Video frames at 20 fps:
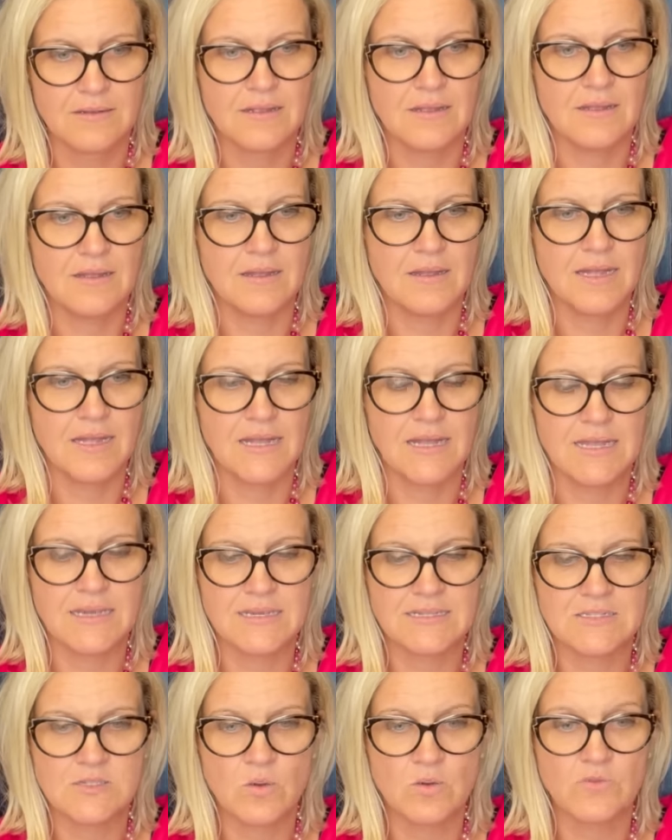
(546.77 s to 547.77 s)

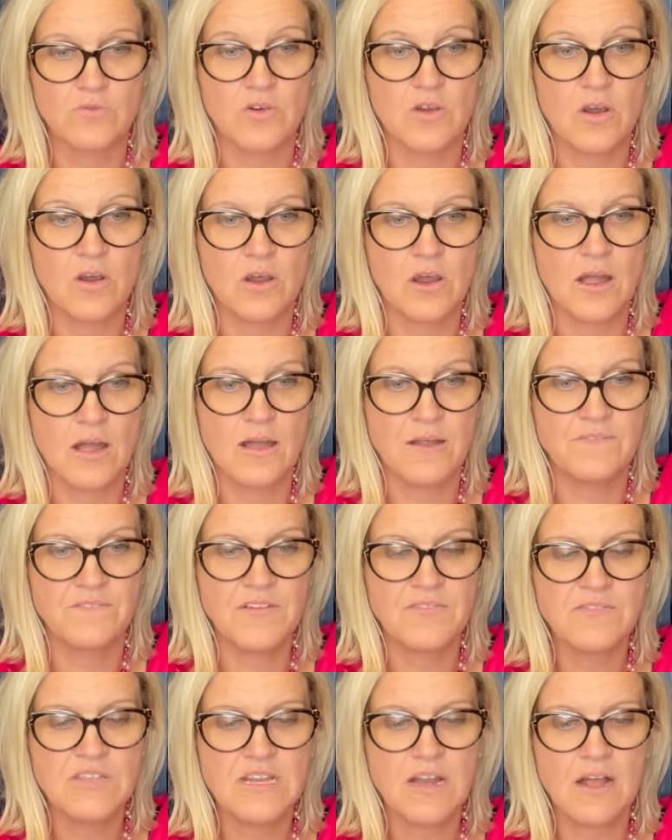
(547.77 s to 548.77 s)
And it sold for uh,
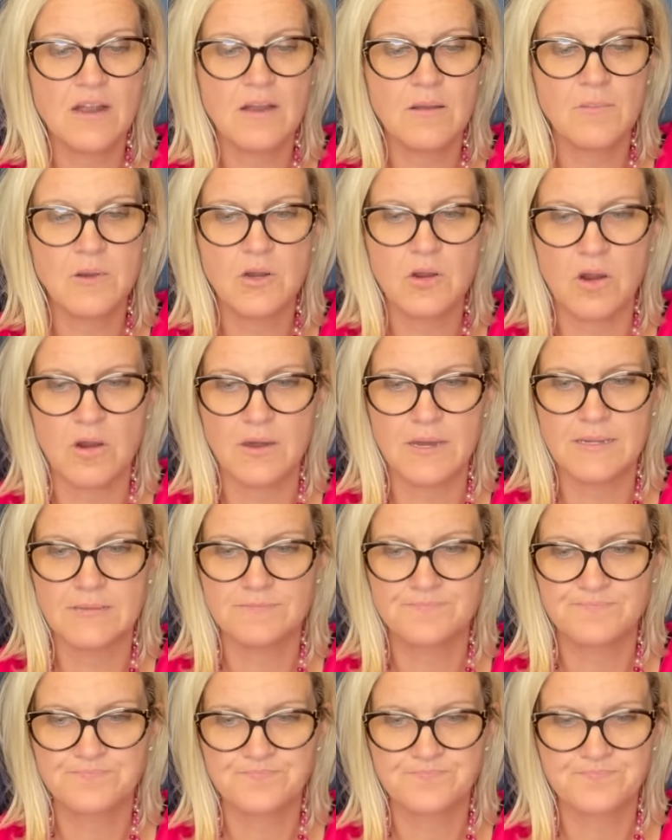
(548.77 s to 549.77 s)
59 on Mercari.
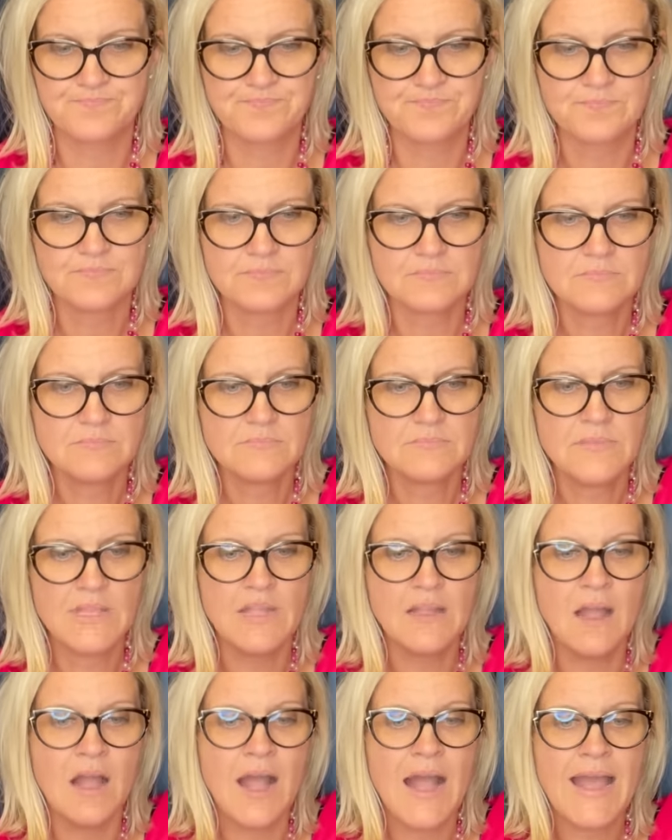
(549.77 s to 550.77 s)

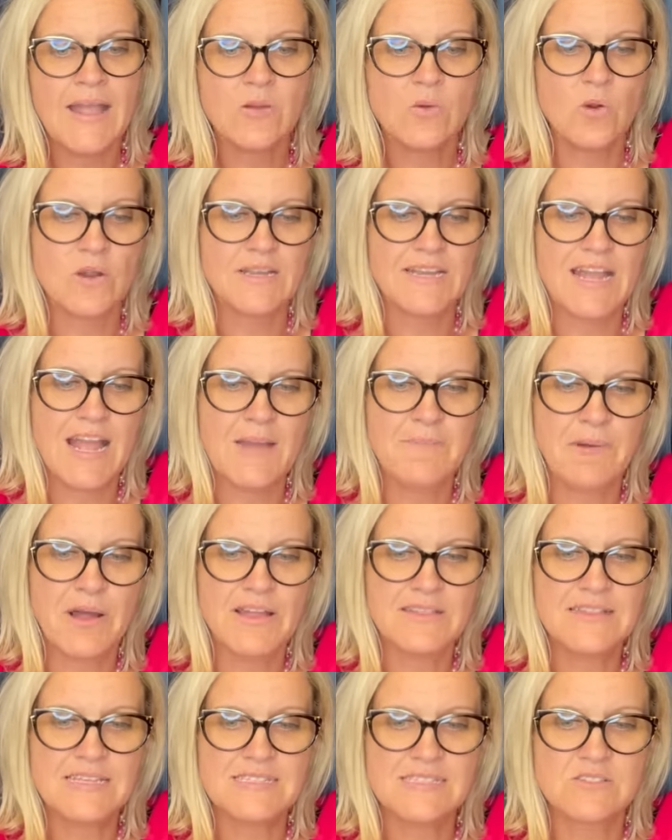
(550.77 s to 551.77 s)
Hi, Courtney. I
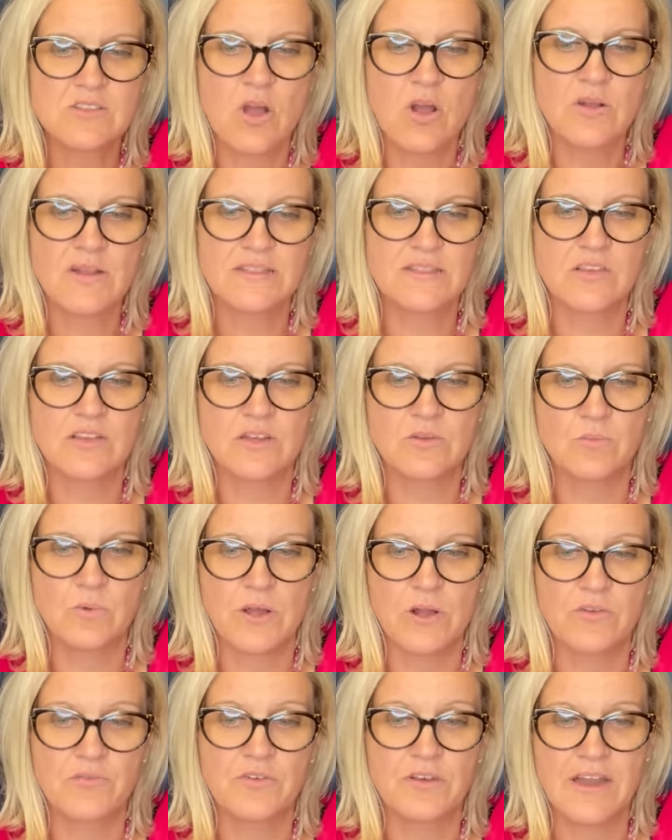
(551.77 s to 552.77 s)
bought this dog at the
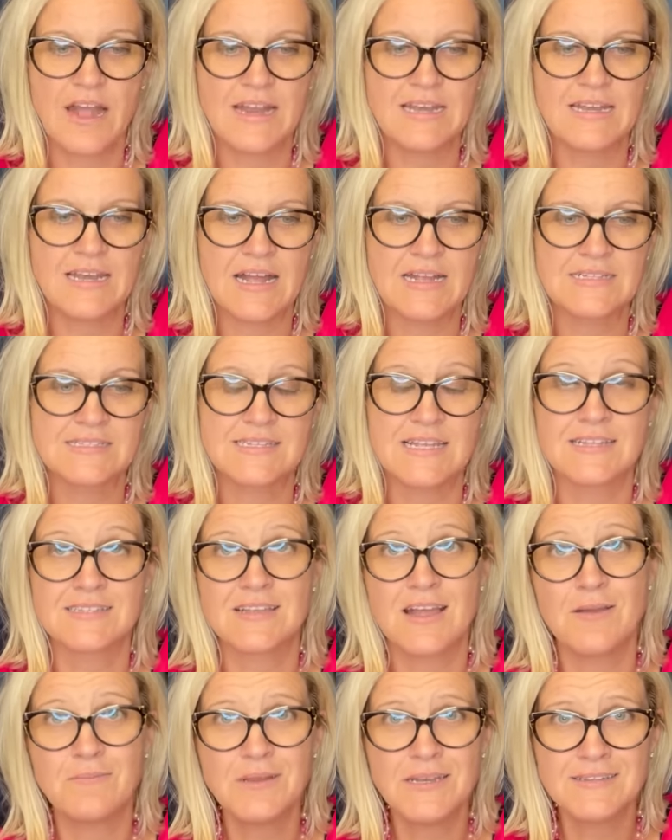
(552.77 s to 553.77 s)
Goodwill for 99 cents.
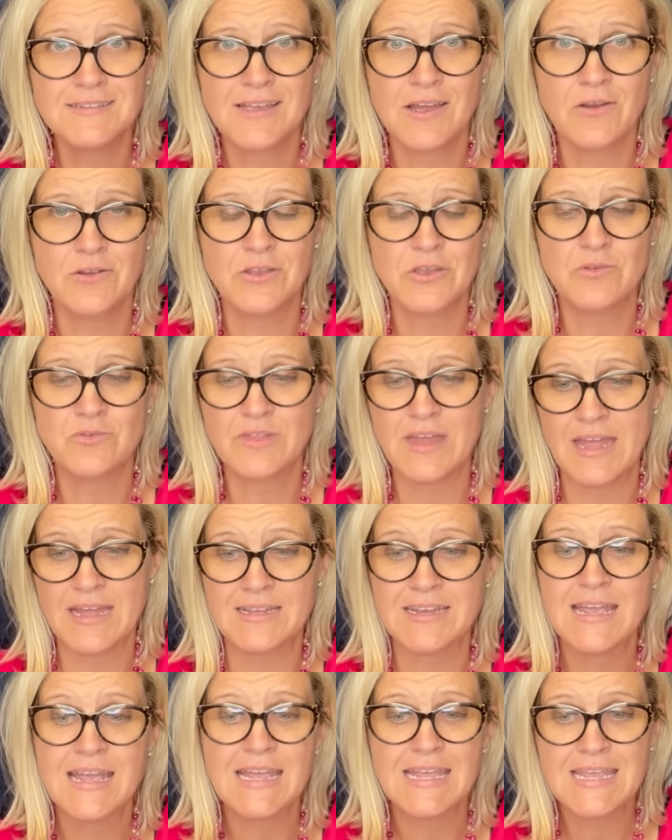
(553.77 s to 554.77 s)
I'm going to tell you
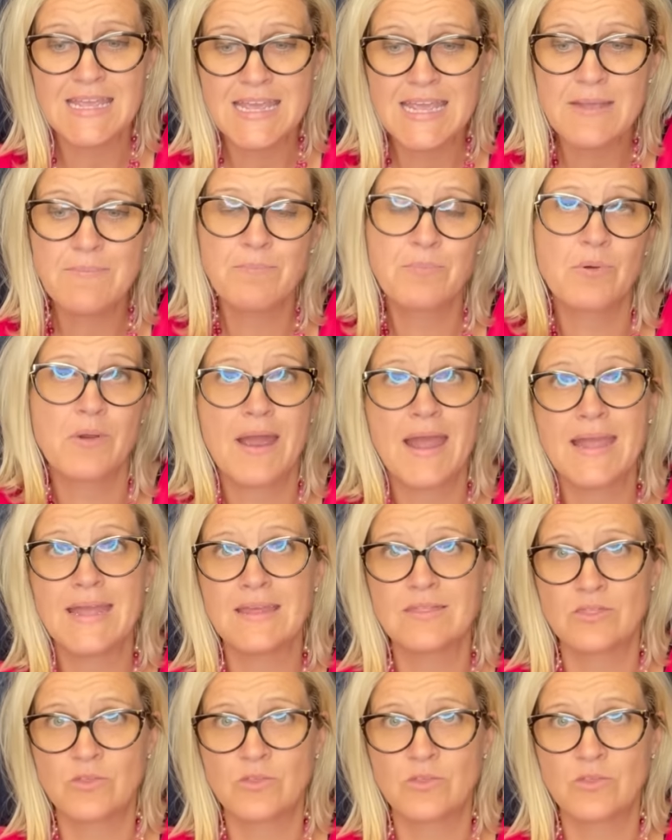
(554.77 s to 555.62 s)
that Eat, Pray, and